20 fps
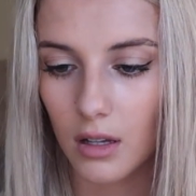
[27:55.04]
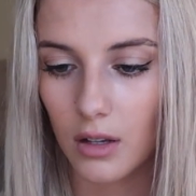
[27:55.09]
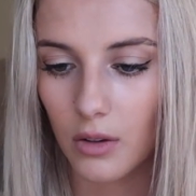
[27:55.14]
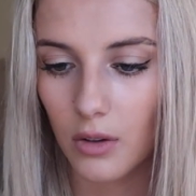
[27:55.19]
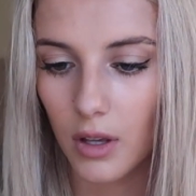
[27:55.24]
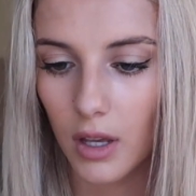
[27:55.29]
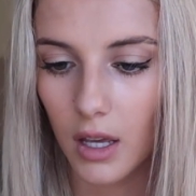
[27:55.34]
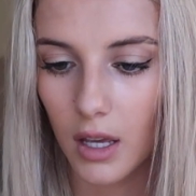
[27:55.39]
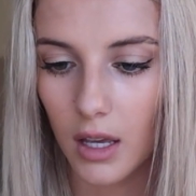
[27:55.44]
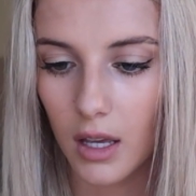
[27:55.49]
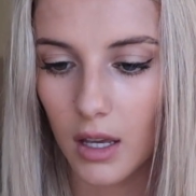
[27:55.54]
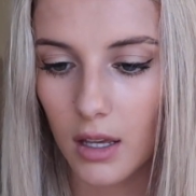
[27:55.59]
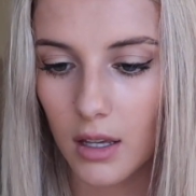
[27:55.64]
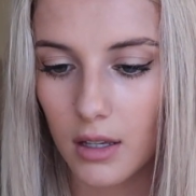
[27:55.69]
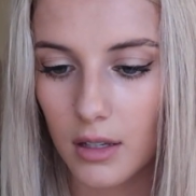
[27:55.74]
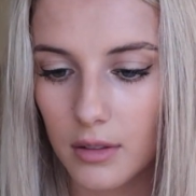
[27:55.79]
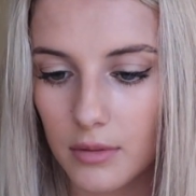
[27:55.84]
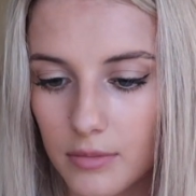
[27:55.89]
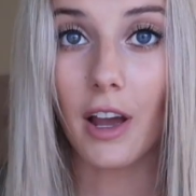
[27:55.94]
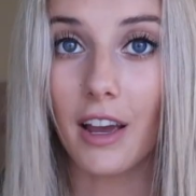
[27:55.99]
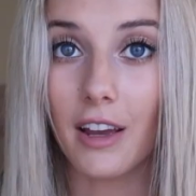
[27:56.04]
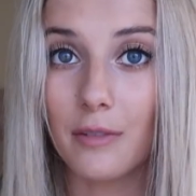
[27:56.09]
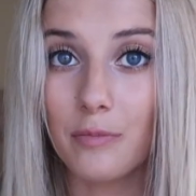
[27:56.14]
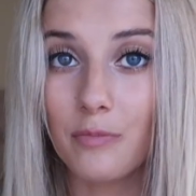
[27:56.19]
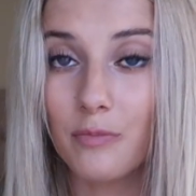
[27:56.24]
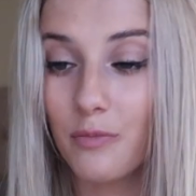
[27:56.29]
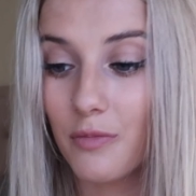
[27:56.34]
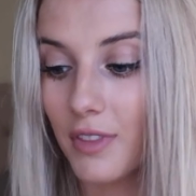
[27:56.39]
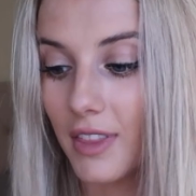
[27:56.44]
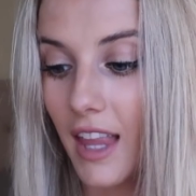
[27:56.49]

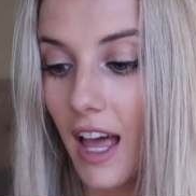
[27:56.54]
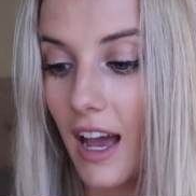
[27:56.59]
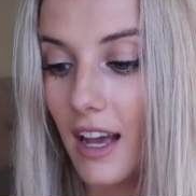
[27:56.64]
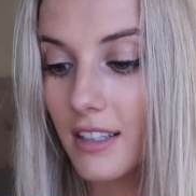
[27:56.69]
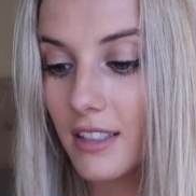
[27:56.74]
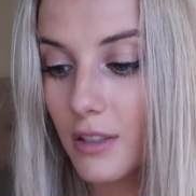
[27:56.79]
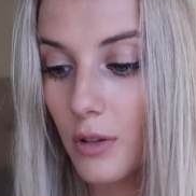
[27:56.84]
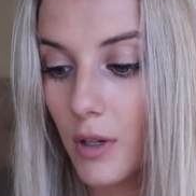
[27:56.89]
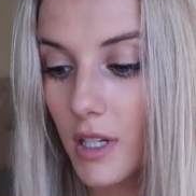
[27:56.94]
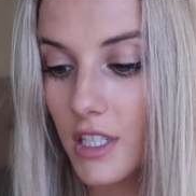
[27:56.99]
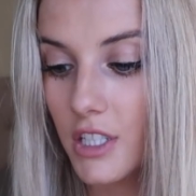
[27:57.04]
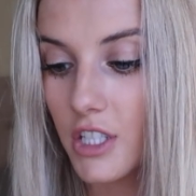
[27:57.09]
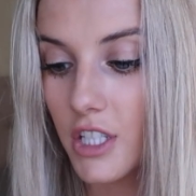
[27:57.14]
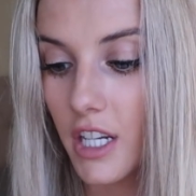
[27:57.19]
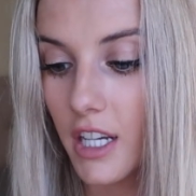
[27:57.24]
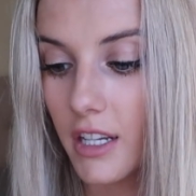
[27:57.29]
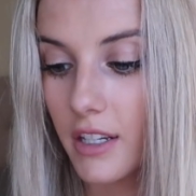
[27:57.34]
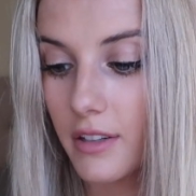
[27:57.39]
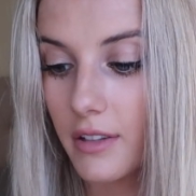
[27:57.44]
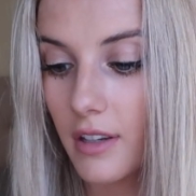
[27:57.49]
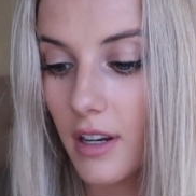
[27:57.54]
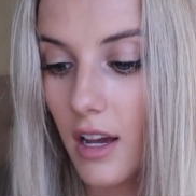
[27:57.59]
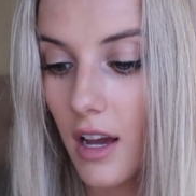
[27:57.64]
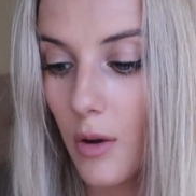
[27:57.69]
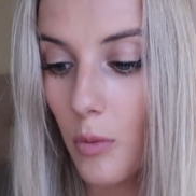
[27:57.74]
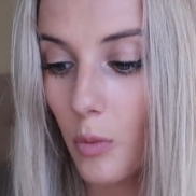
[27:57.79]
Okay, last question.